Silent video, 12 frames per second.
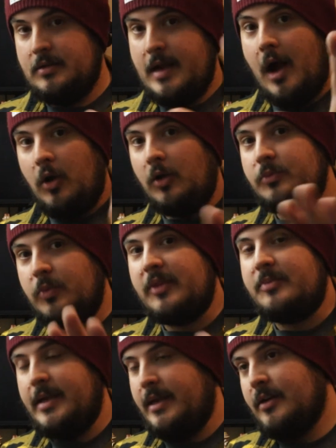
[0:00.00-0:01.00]
now hold
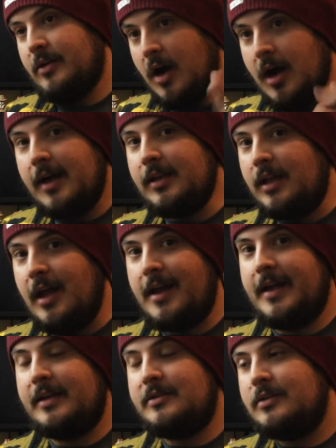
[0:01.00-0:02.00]
with me here,
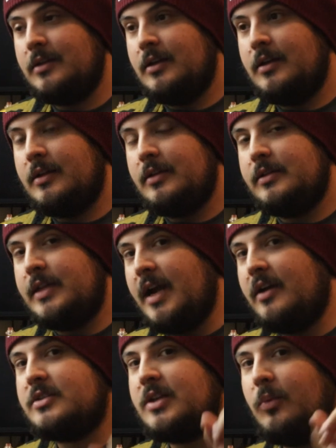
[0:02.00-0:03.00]
online
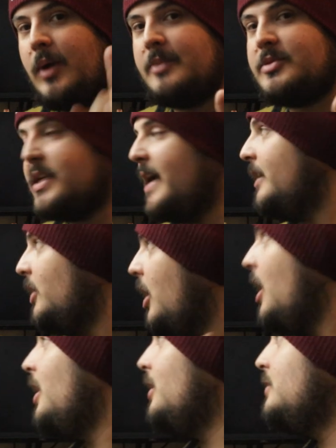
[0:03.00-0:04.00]
there's a website
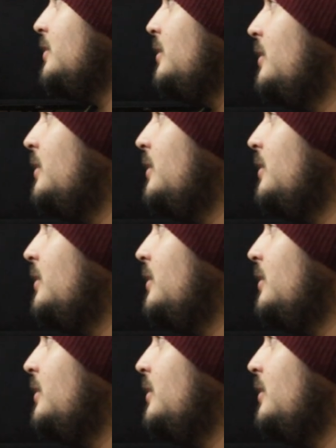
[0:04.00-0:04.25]
called